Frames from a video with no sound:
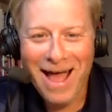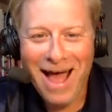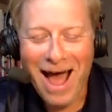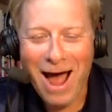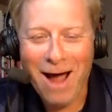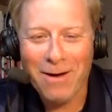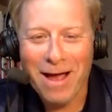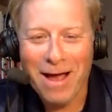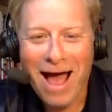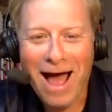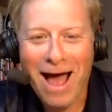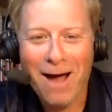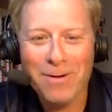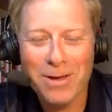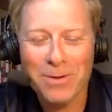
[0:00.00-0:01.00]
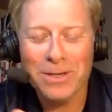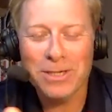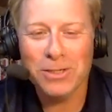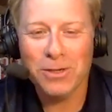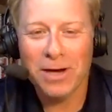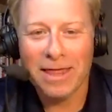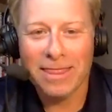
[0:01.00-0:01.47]
Yeah. How are you
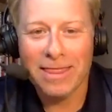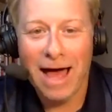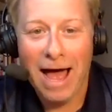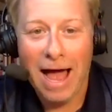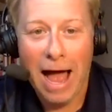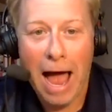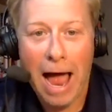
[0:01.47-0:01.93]
enjoying that?